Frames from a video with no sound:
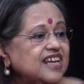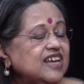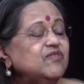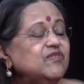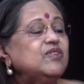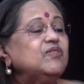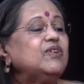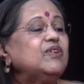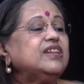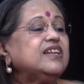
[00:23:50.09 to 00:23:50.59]

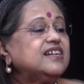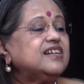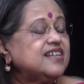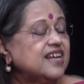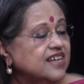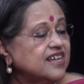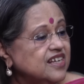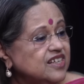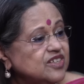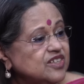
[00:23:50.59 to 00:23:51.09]
Even when they
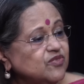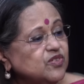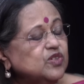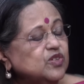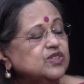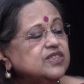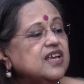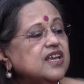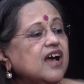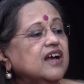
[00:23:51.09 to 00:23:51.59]
take
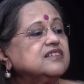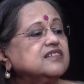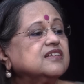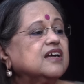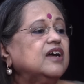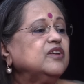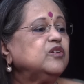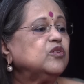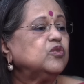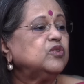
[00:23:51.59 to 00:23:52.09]
interviews, they
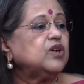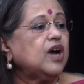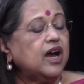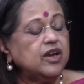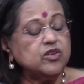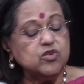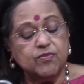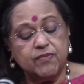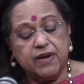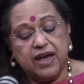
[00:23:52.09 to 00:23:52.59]
ask, Are you
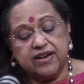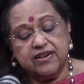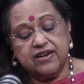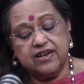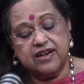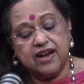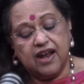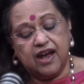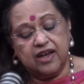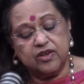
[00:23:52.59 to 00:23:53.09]
are you
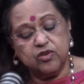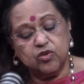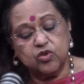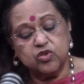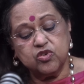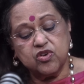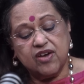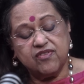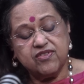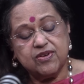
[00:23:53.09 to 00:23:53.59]
married? Are you
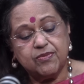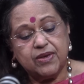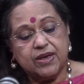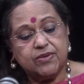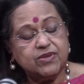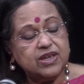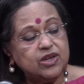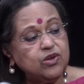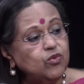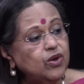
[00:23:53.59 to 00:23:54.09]
going to have a
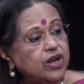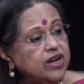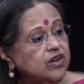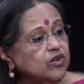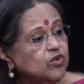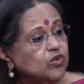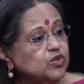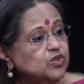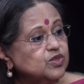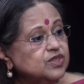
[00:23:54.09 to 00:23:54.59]
baby? Where are
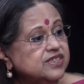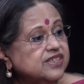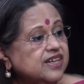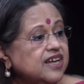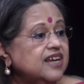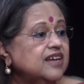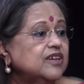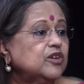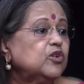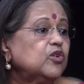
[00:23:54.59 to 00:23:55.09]
you going to stay?